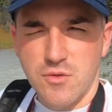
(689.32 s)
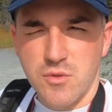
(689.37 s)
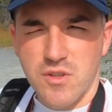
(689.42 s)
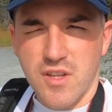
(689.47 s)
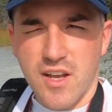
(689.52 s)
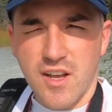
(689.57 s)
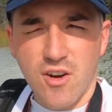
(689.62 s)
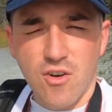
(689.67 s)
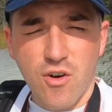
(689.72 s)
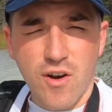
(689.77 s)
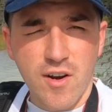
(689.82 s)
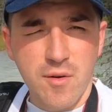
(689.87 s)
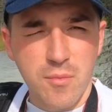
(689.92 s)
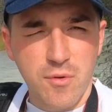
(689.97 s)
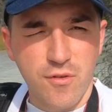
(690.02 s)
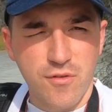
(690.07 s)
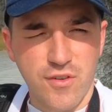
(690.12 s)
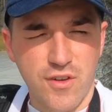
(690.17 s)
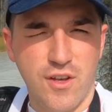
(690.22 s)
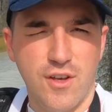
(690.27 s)
with incredible
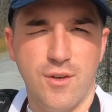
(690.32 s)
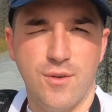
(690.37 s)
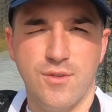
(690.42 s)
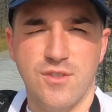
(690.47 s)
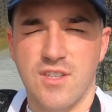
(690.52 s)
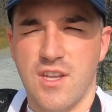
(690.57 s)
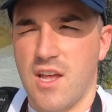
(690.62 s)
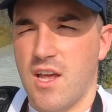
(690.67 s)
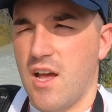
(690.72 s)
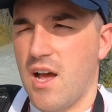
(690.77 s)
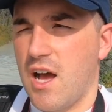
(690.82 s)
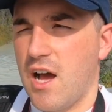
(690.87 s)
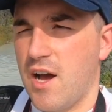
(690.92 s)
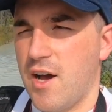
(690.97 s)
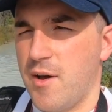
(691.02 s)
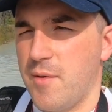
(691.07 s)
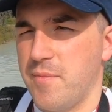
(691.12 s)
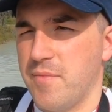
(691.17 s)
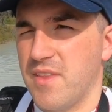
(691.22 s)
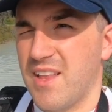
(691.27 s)
views
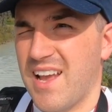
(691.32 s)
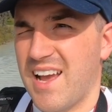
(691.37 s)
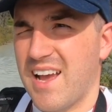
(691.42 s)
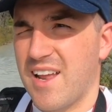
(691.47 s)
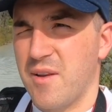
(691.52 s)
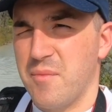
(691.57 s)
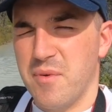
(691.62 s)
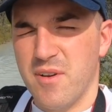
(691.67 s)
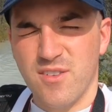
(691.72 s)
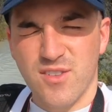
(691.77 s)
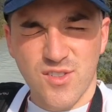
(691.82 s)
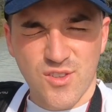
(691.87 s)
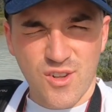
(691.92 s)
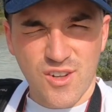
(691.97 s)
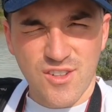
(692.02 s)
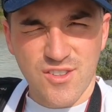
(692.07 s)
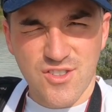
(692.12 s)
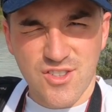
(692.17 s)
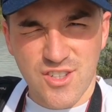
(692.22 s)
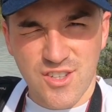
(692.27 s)
and a bit of
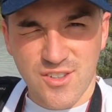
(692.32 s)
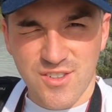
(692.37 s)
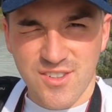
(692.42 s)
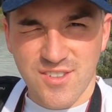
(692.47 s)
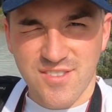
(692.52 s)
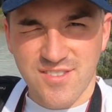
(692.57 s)
solitude.